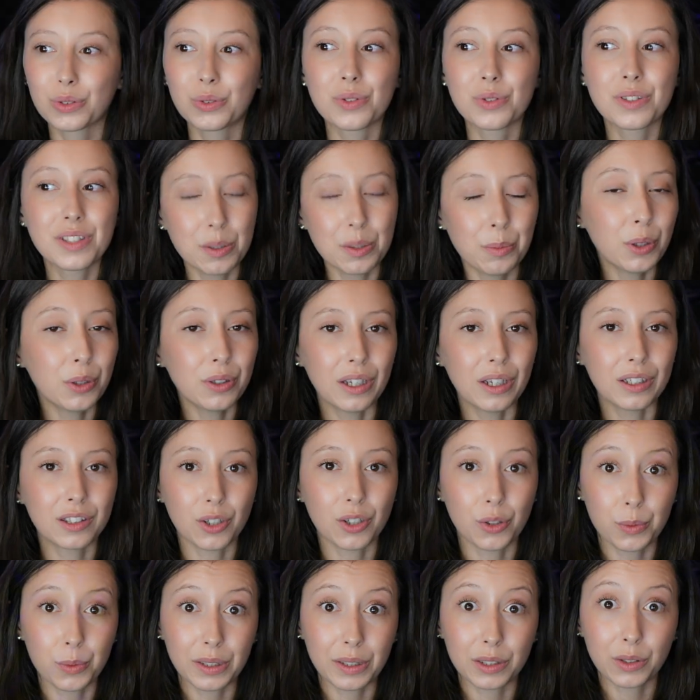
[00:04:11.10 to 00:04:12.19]
simulate
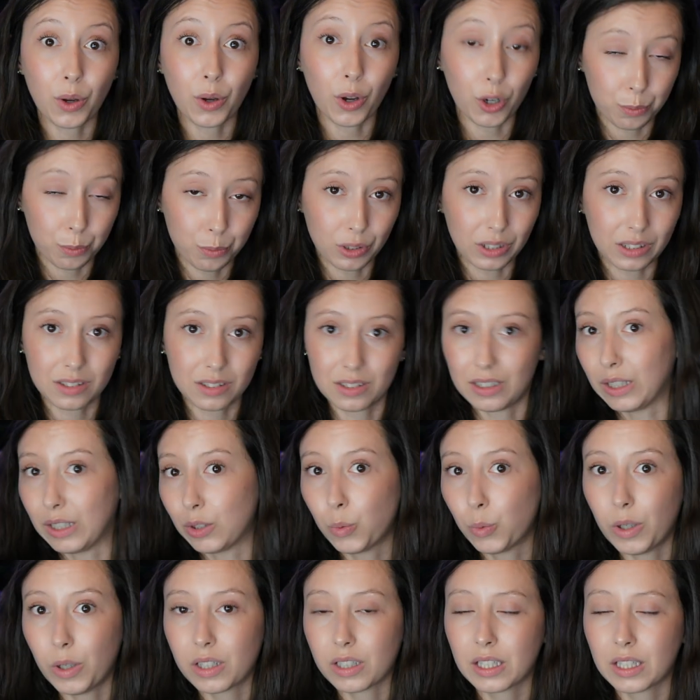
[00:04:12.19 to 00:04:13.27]
a real corporate
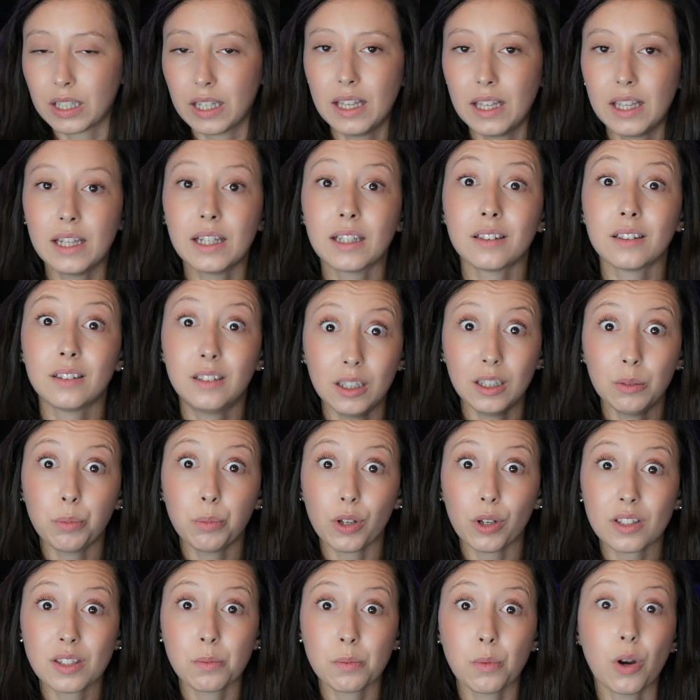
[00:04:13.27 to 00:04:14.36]
network, then
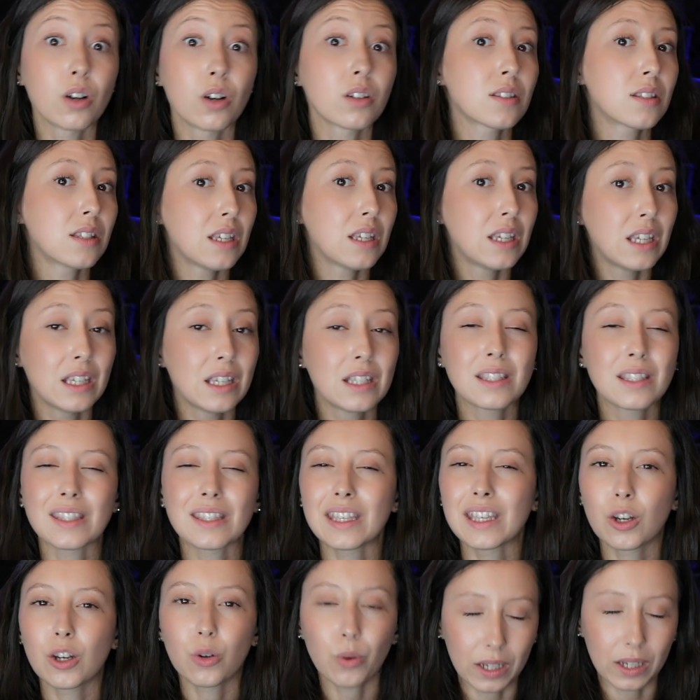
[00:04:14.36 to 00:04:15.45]
Proxmox is
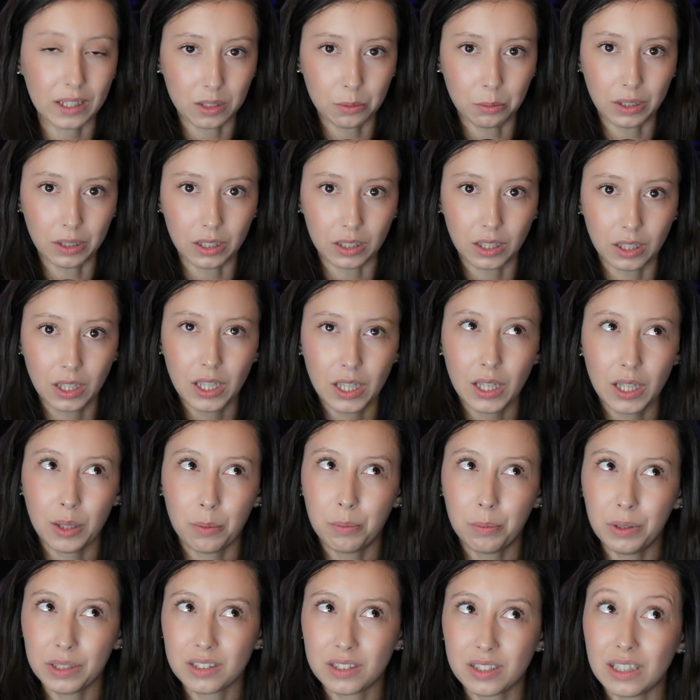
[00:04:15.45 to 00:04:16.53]
incredible,
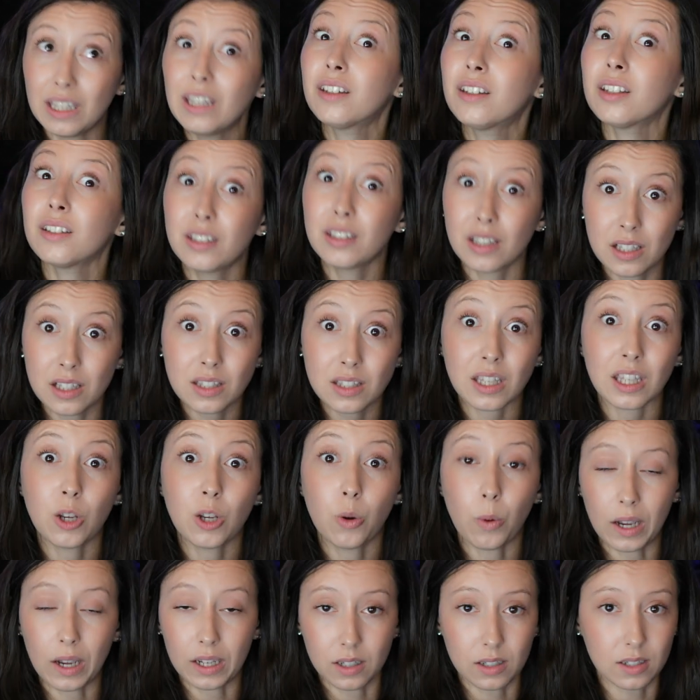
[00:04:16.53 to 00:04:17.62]
but it does
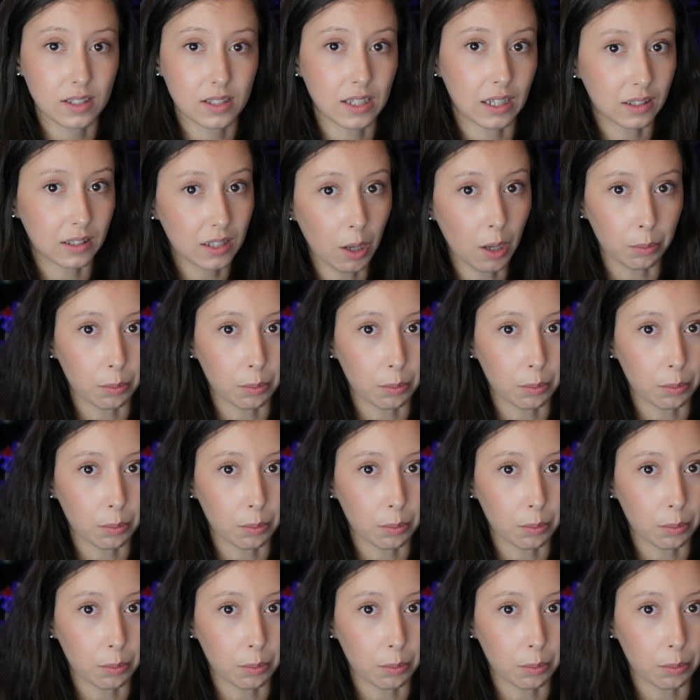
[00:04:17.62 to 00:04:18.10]
require setup.